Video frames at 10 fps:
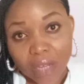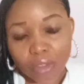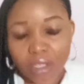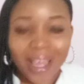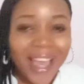
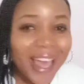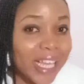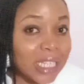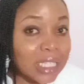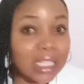
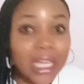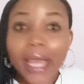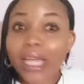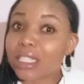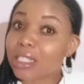Hence,
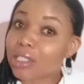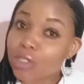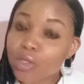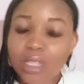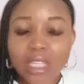its
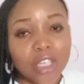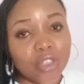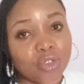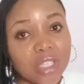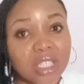use in treating